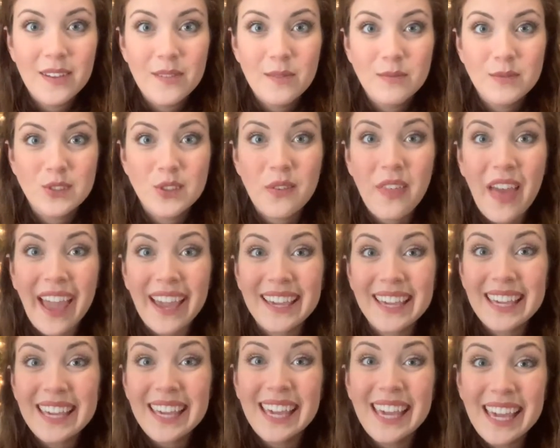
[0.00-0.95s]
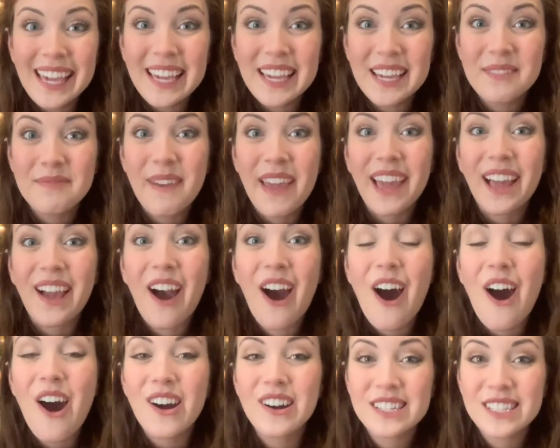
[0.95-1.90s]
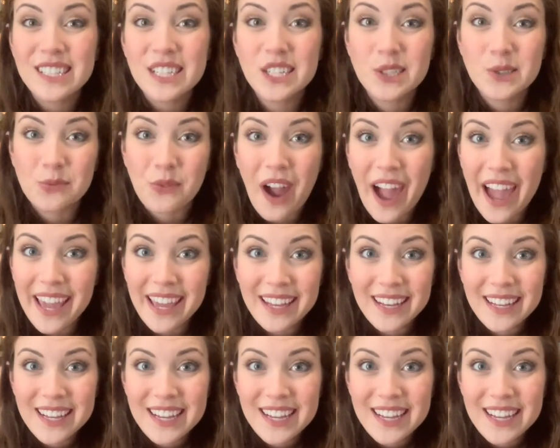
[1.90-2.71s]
so that he can make our sins right,